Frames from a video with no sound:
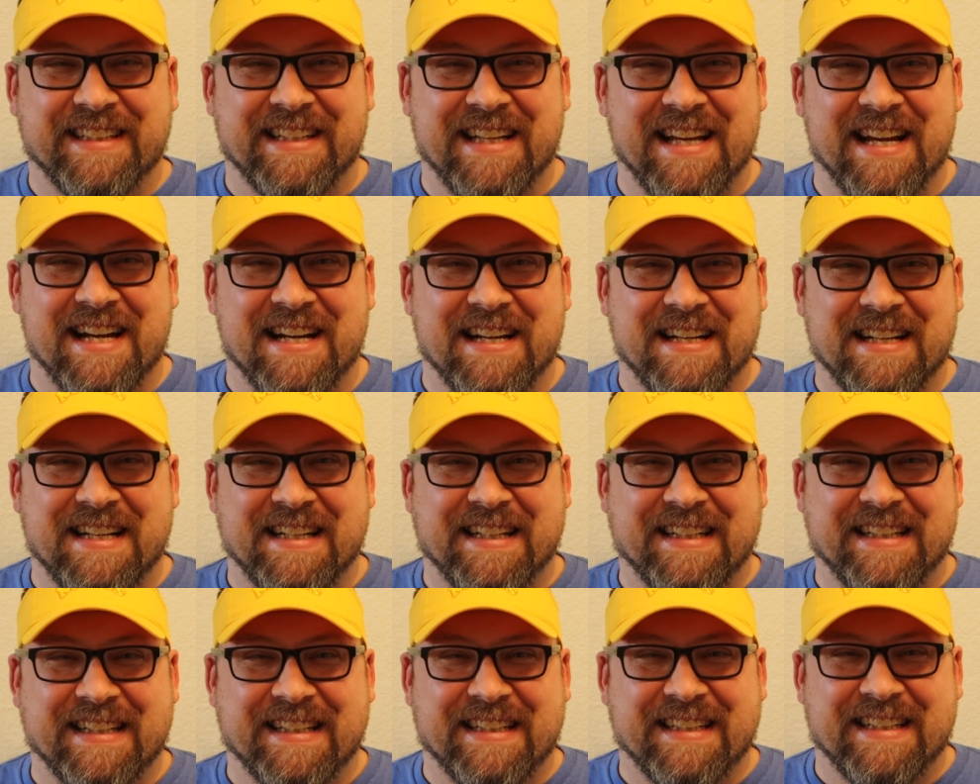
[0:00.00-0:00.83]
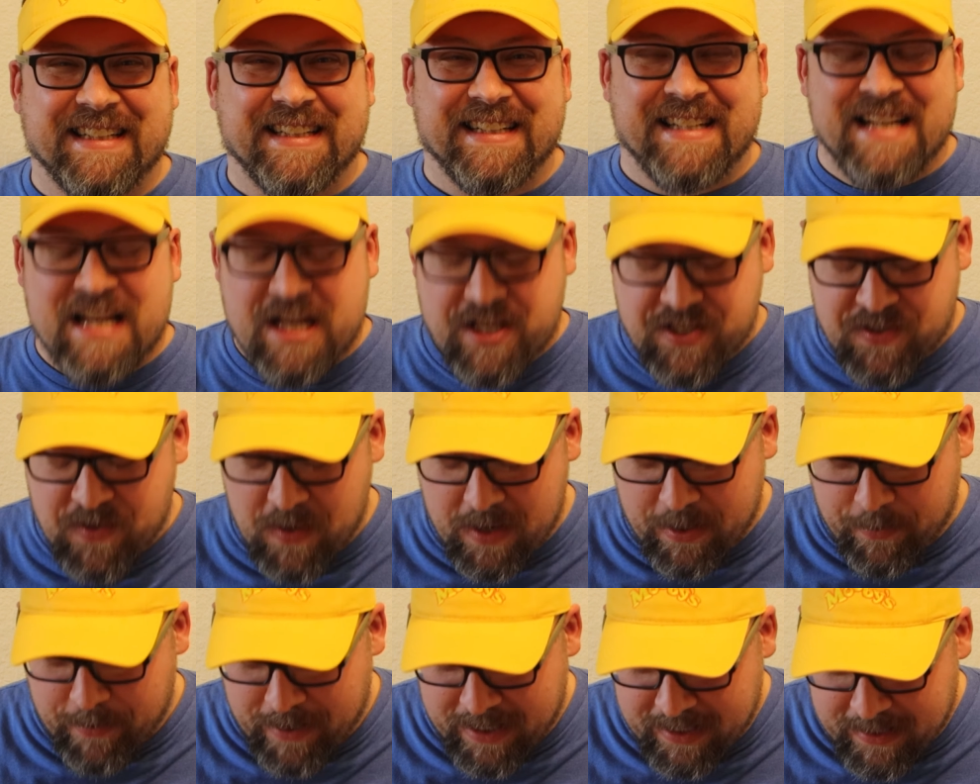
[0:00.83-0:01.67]
Yeah.
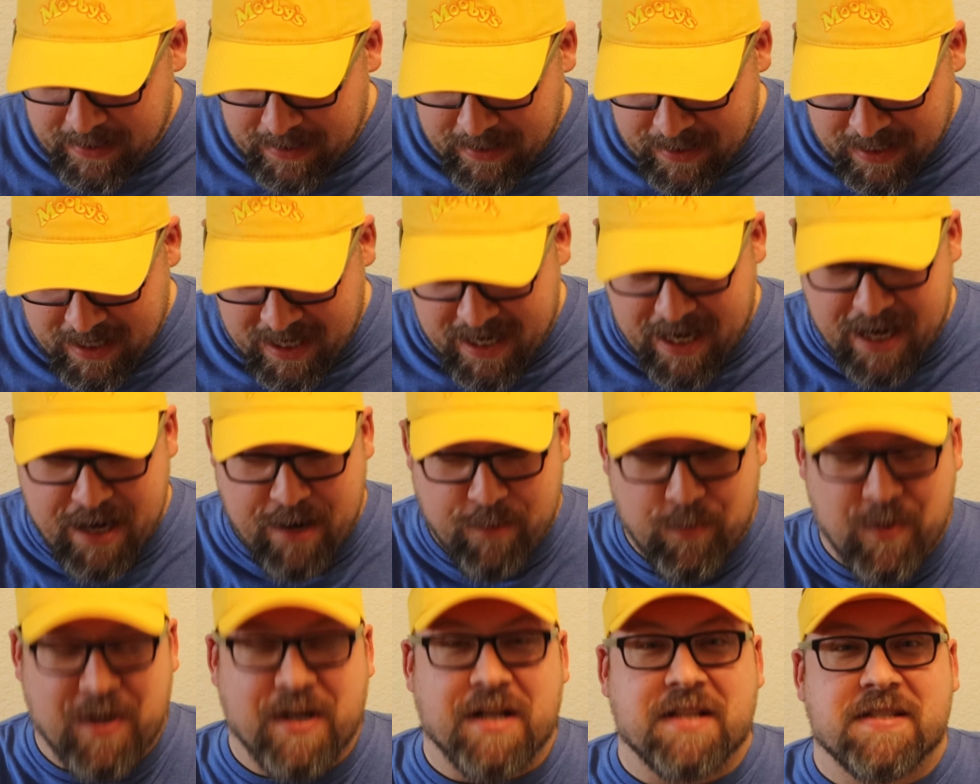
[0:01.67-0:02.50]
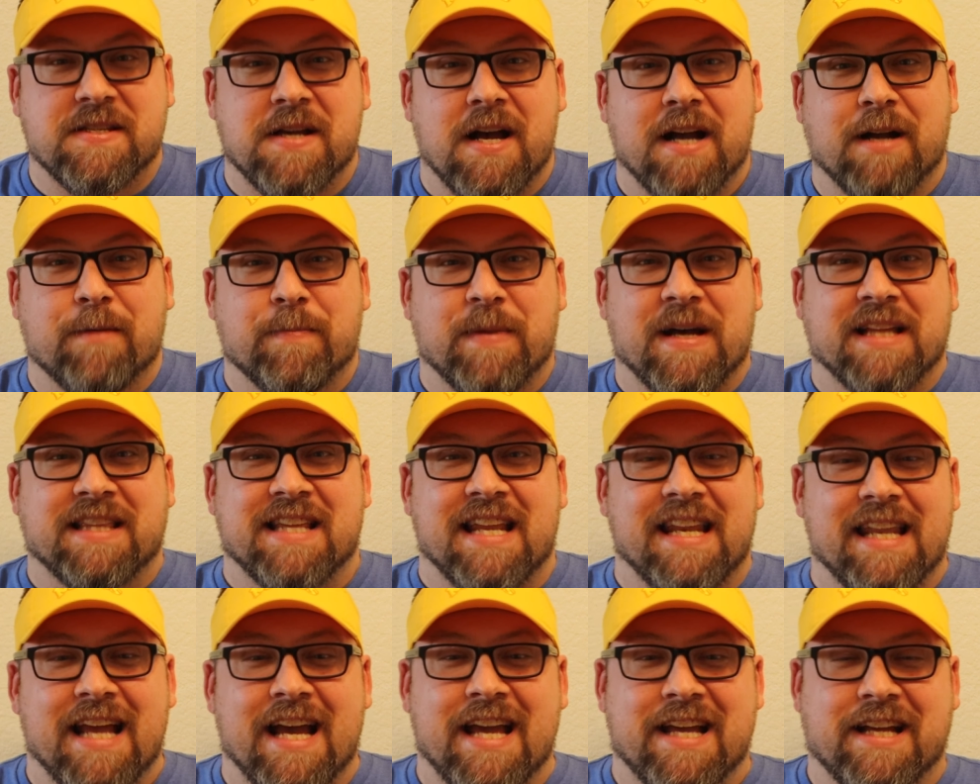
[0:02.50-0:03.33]
So anyway, we're going to talk about
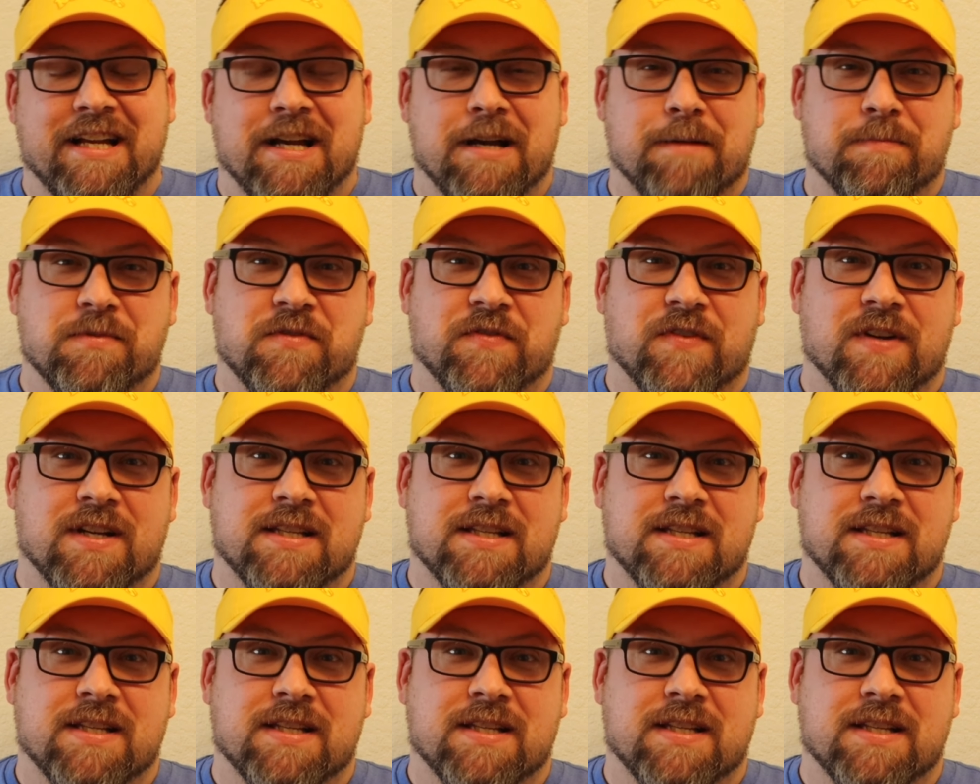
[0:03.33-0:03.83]
The Night Comes for